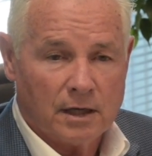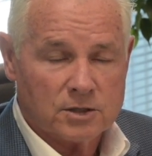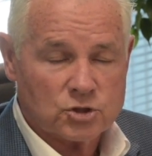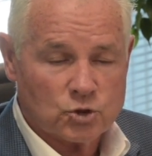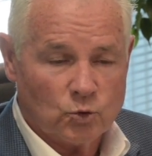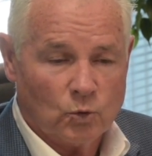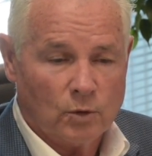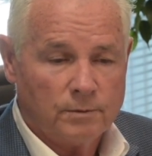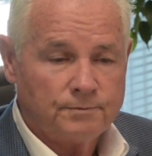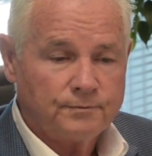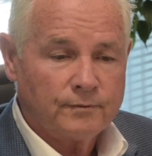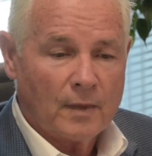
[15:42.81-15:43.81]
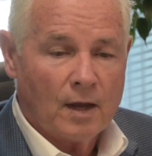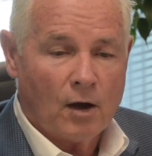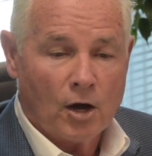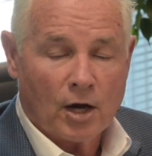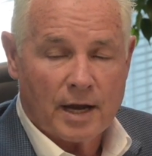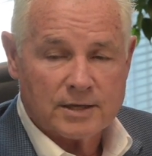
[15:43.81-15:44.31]
school.
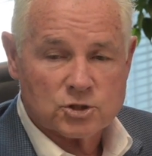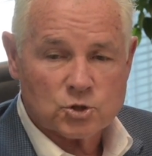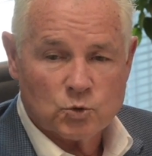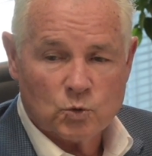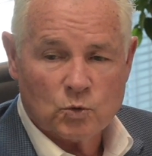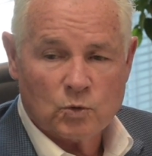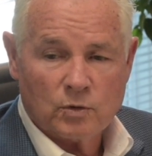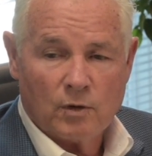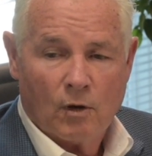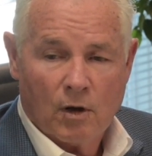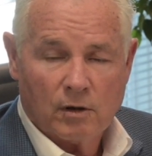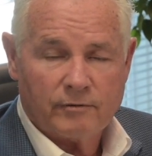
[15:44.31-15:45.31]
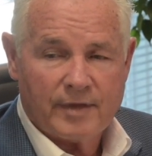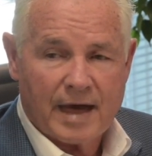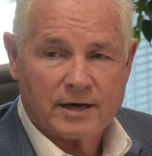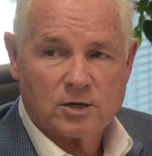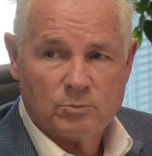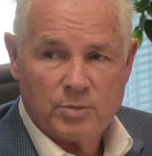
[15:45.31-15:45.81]
online school, all of
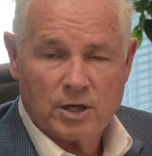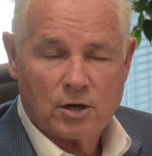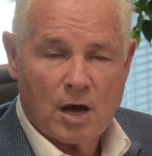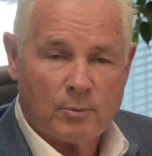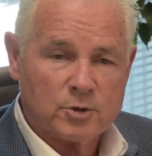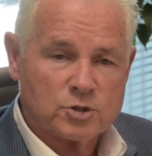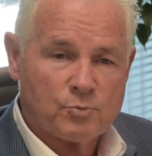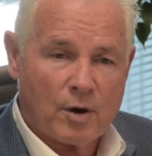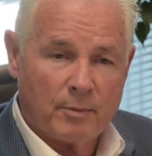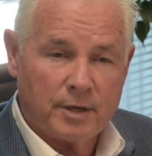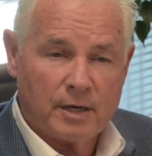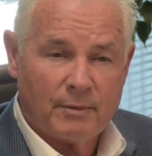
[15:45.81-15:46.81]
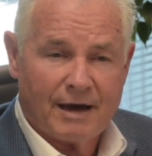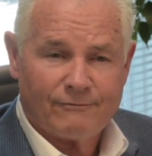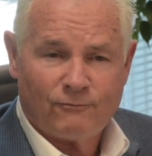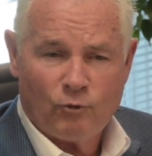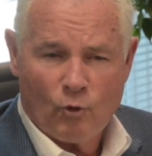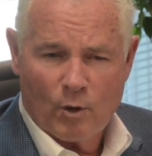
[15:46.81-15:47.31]
that can be accomplished probably in
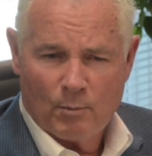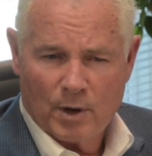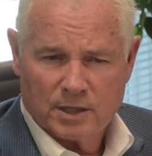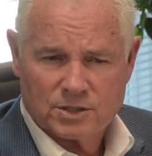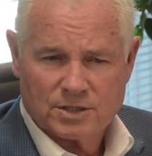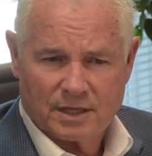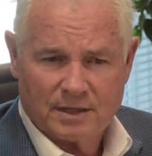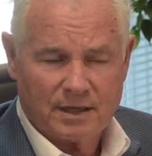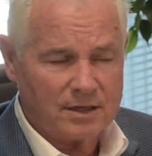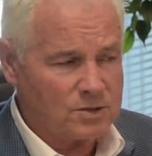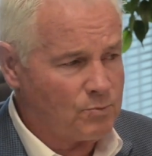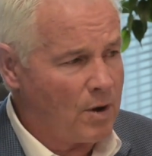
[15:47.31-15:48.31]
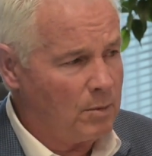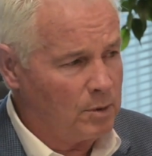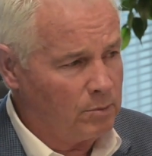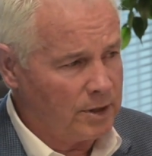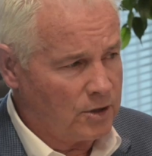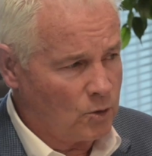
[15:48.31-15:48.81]
about 4 months. I think is
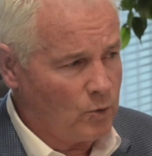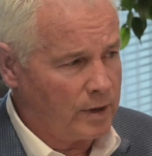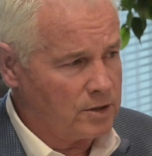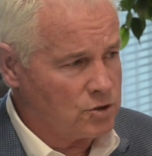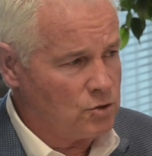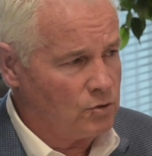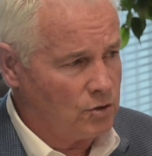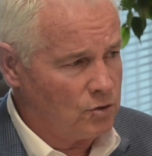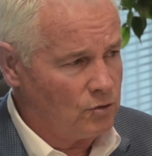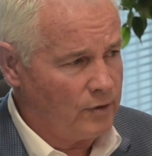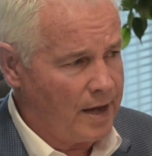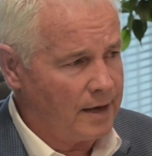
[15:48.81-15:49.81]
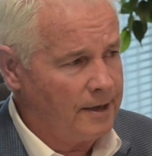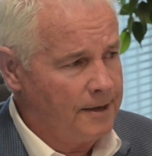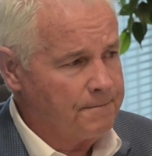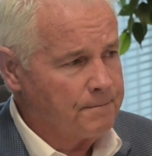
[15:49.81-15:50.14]
probably the quickest you can do that.